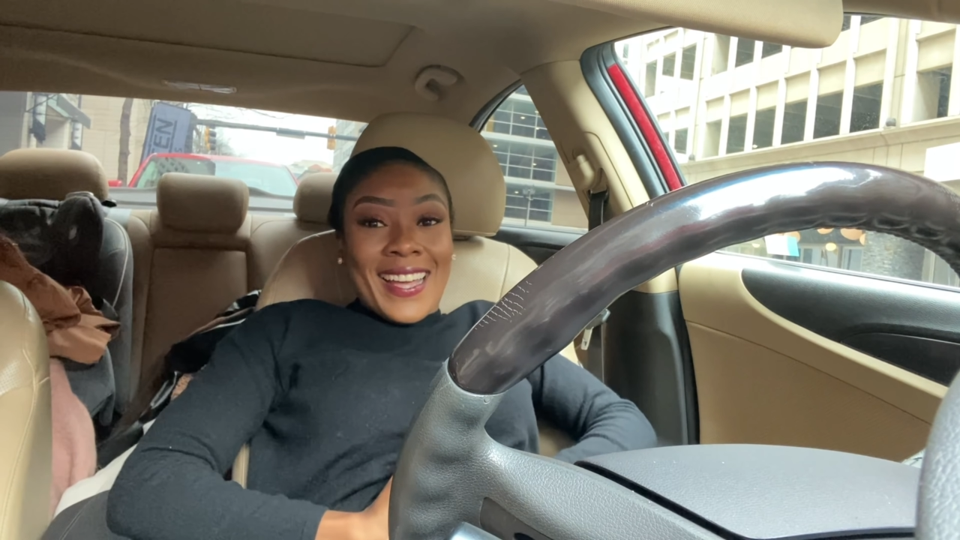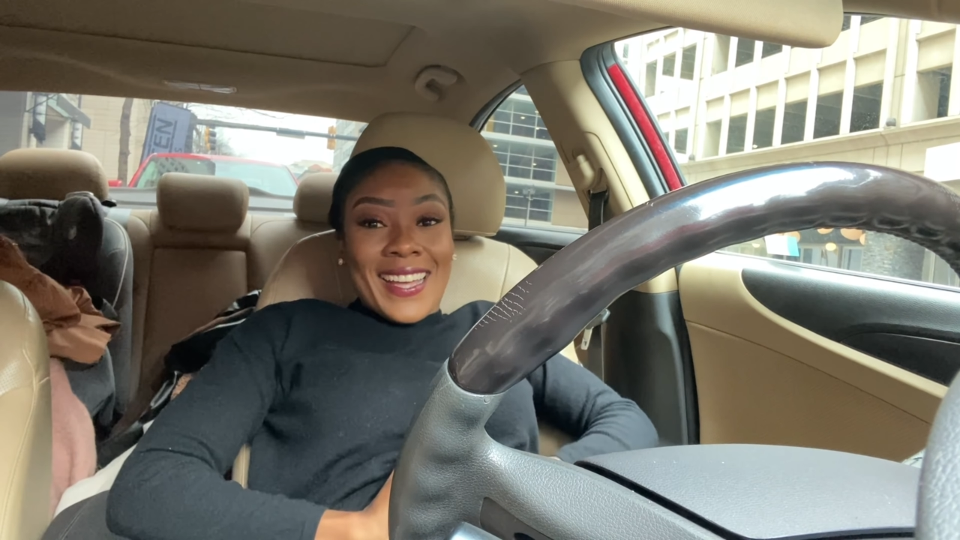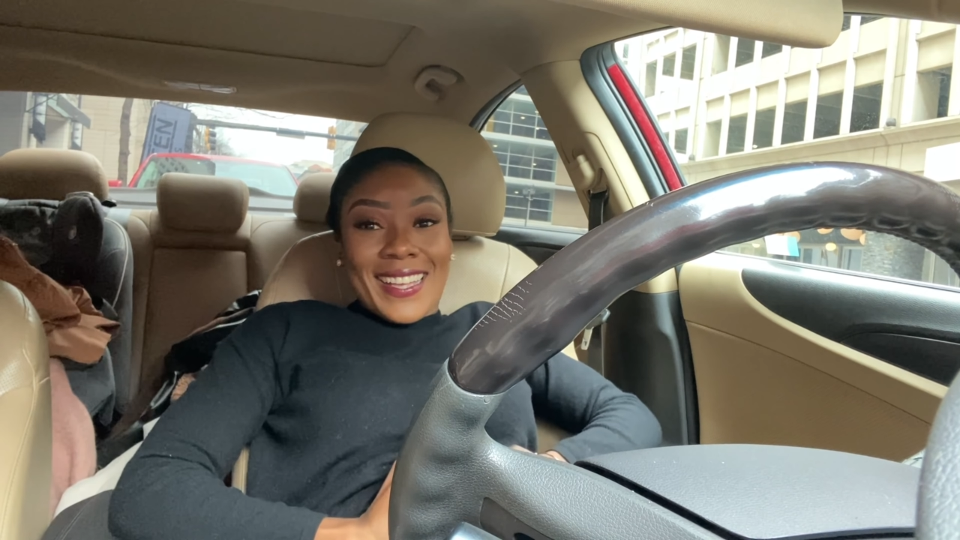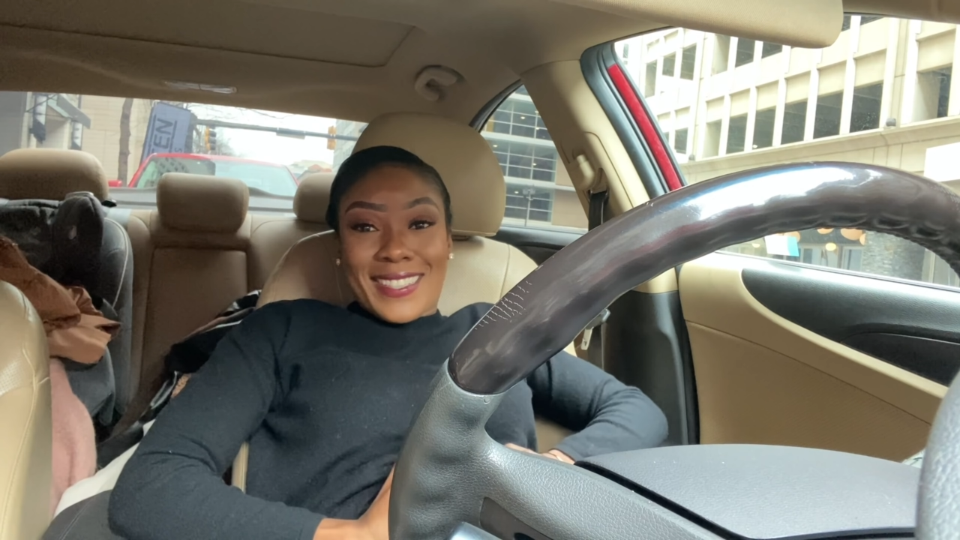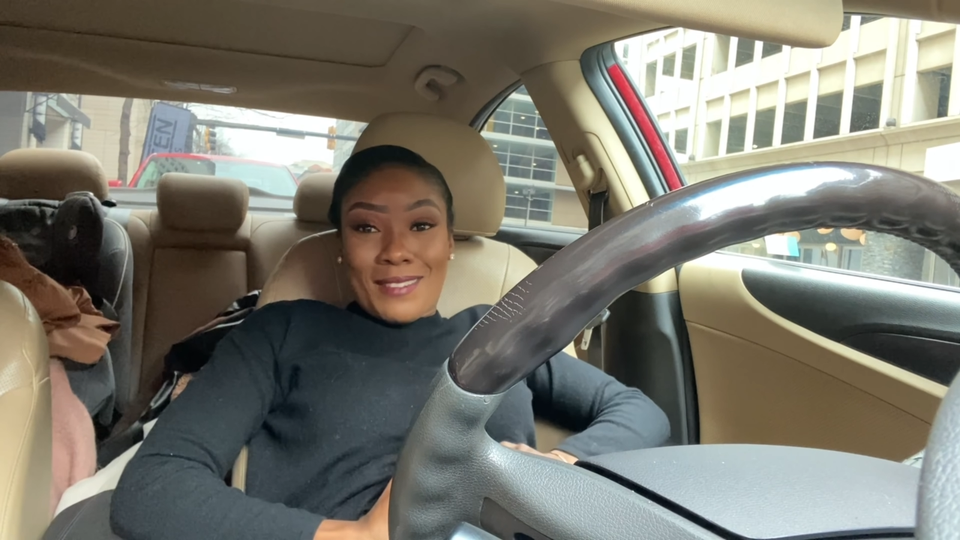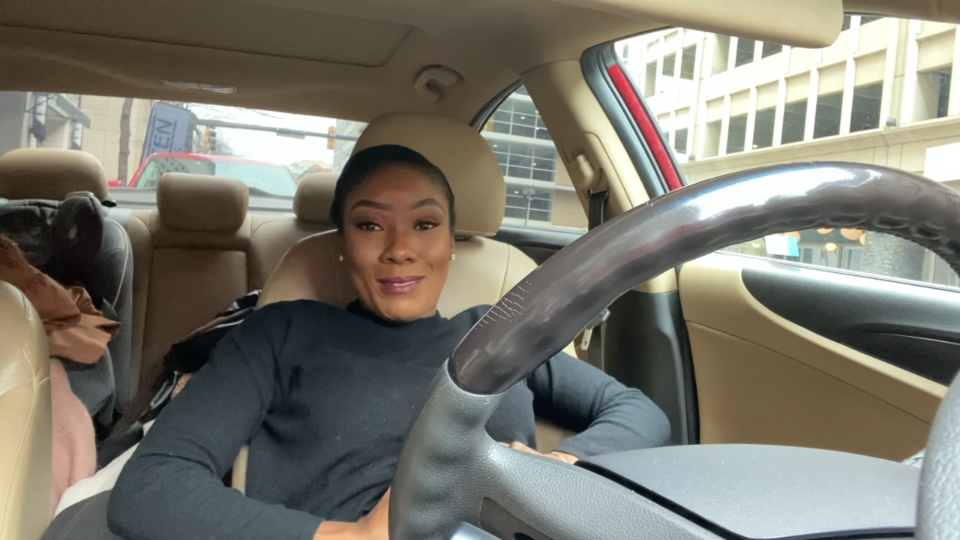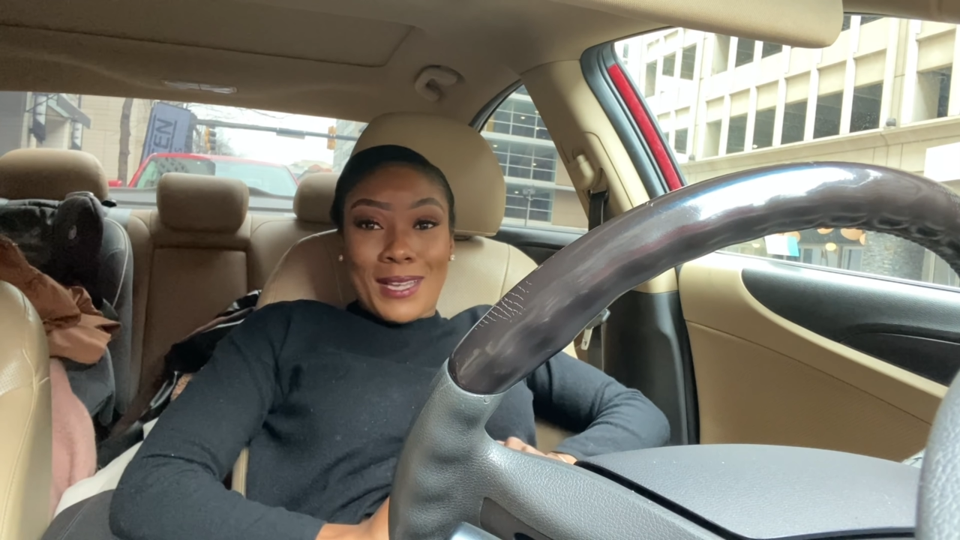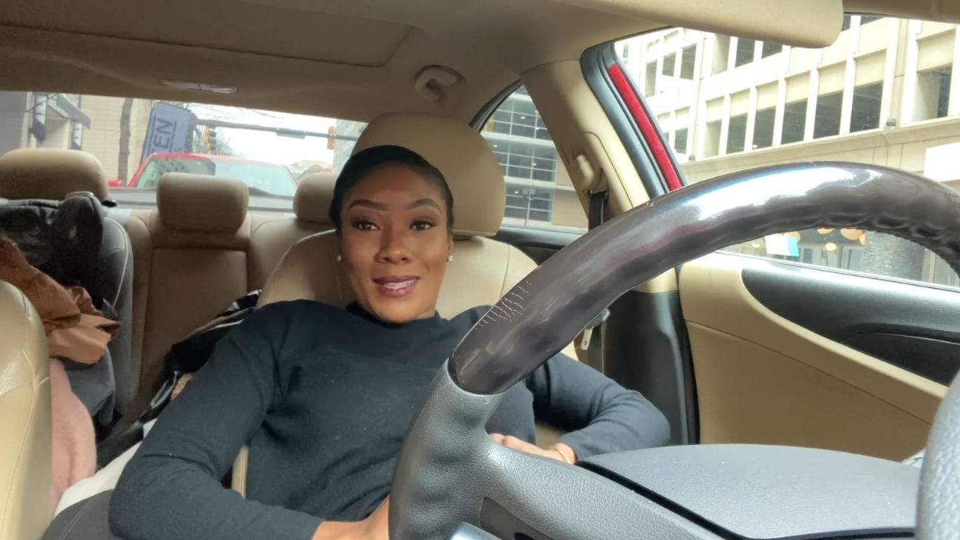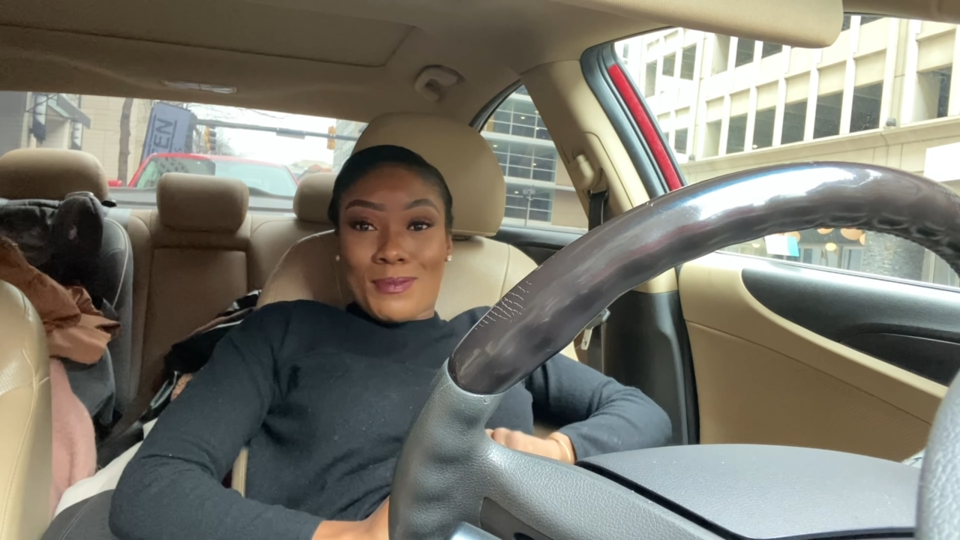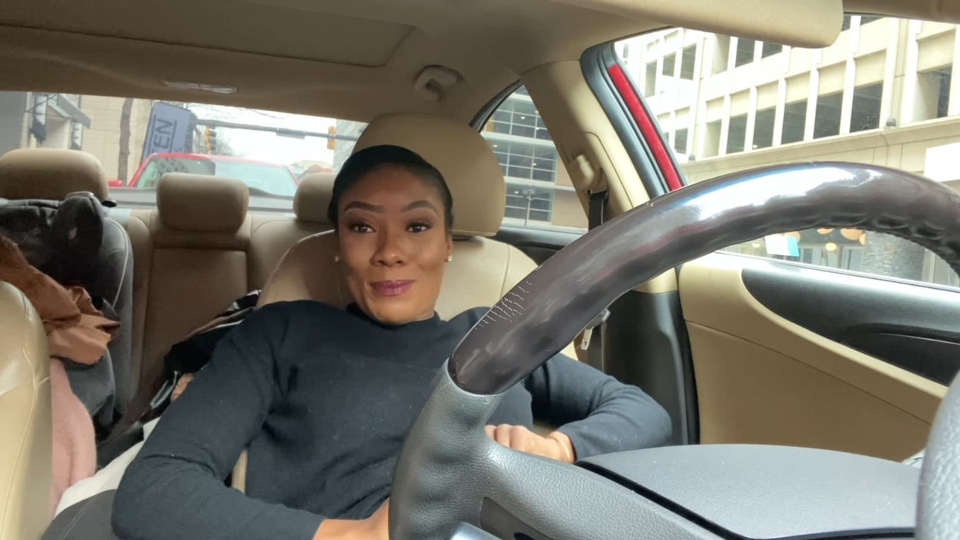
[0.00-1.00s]
and
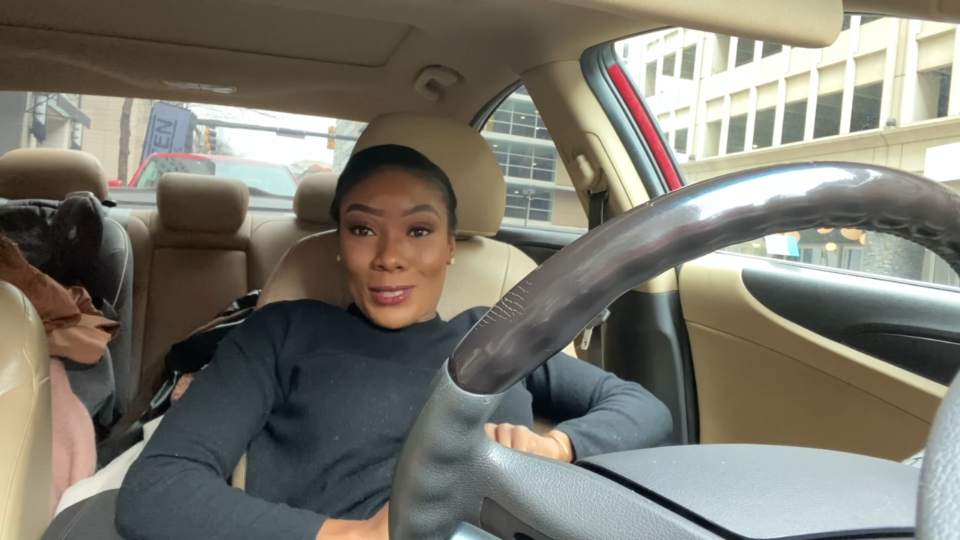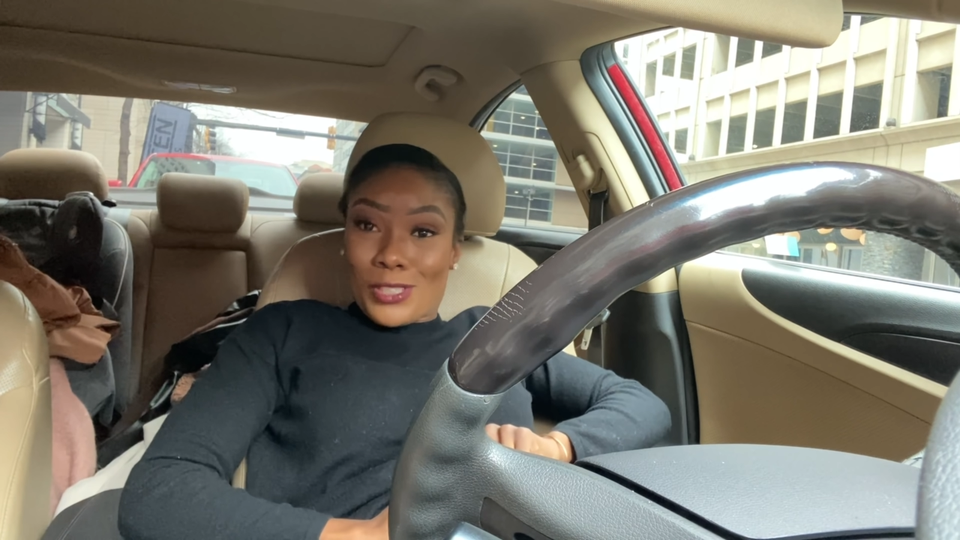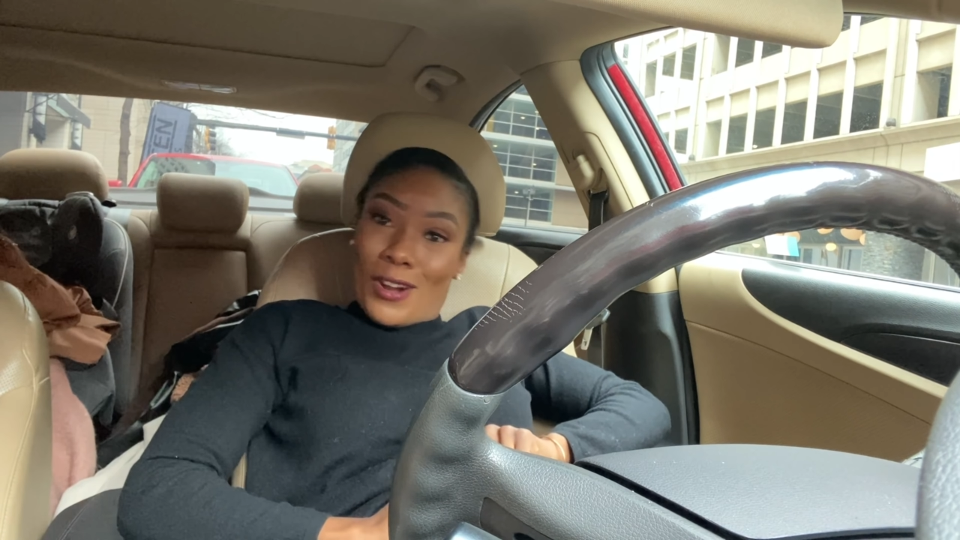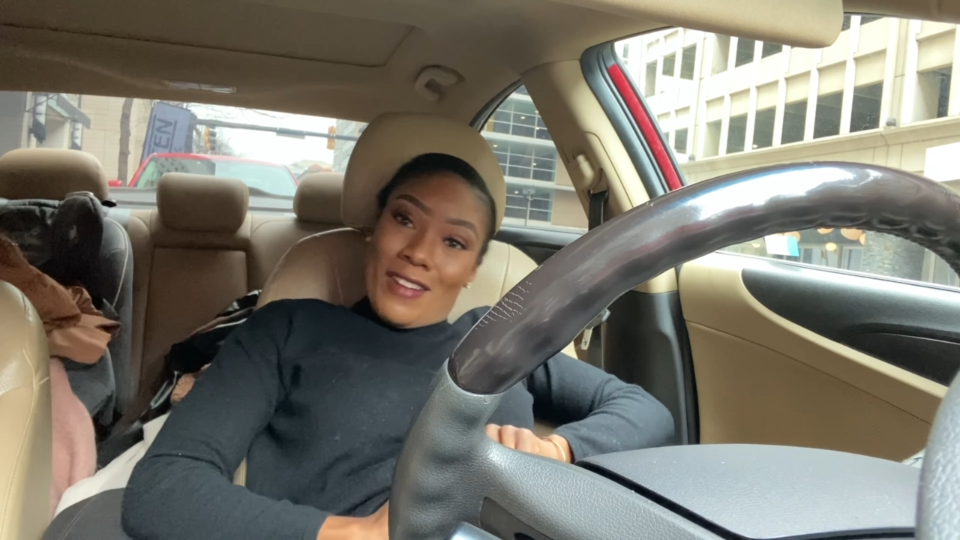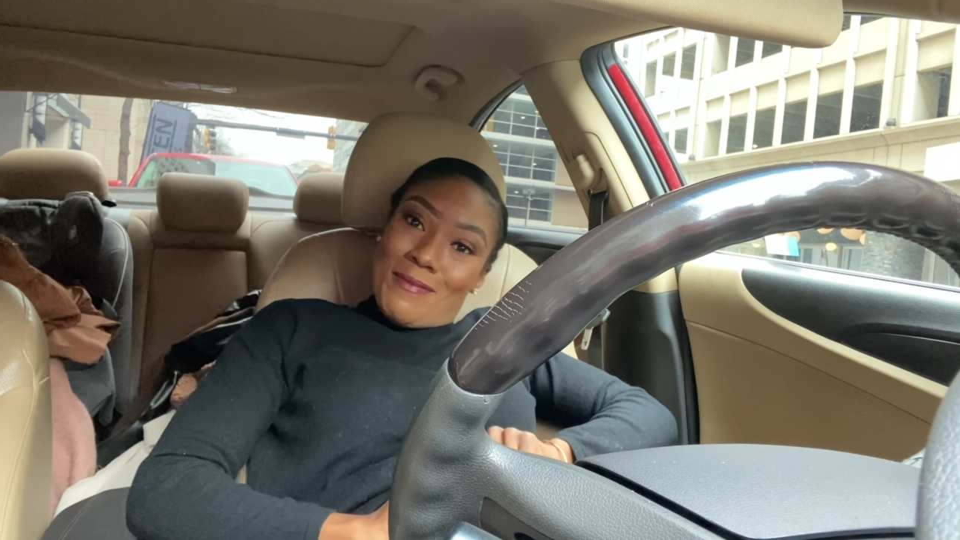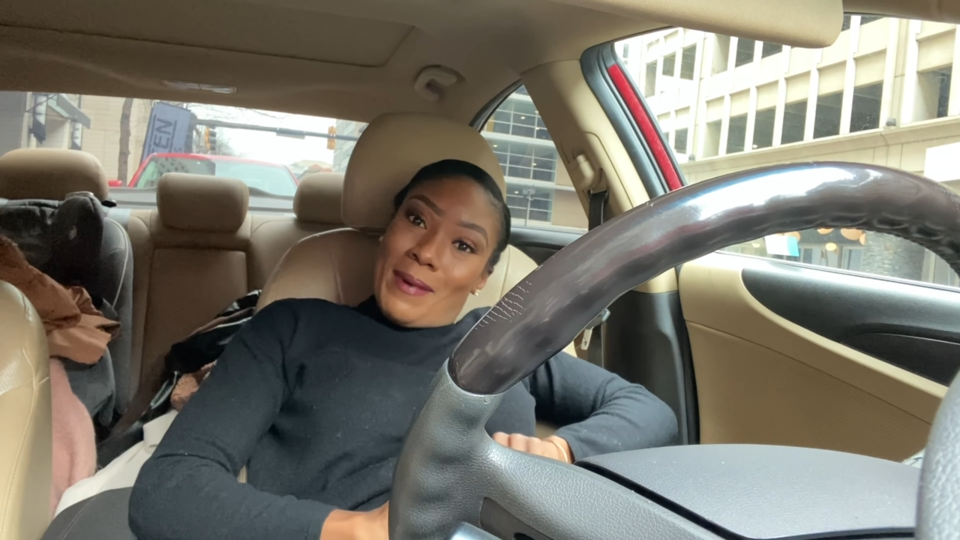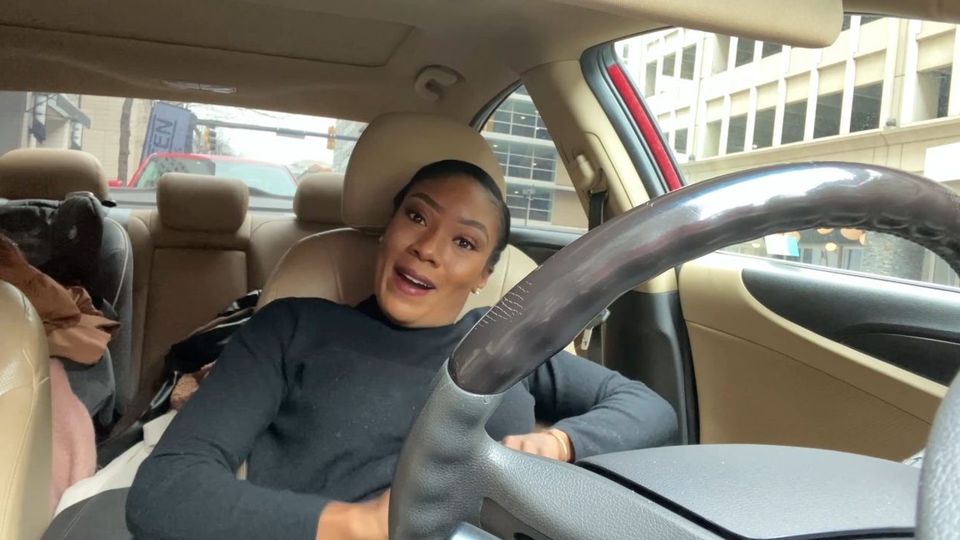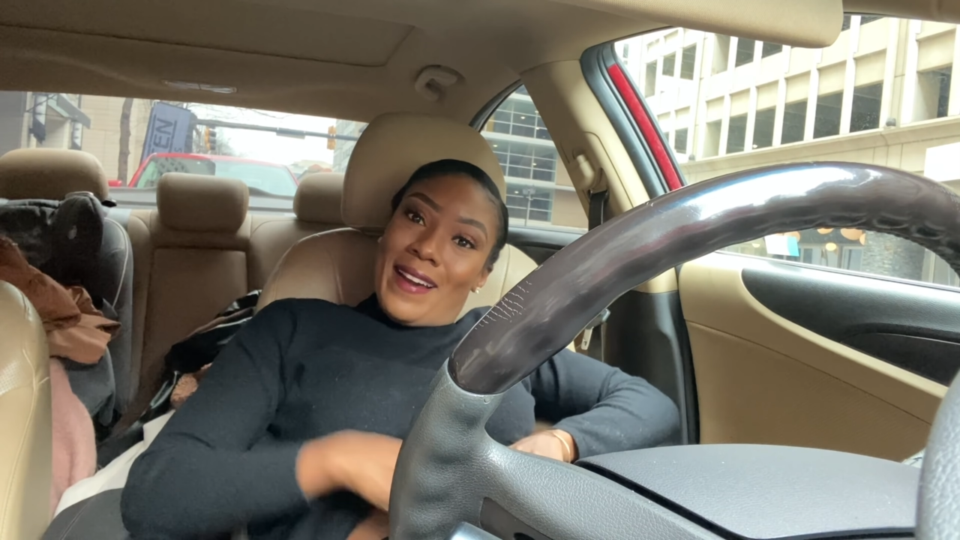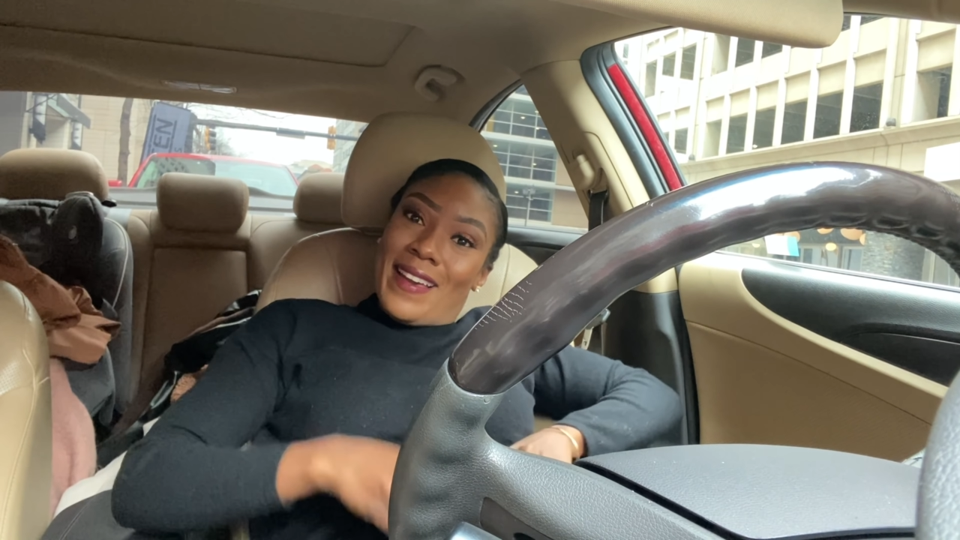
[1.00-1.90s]
sometimes people drive by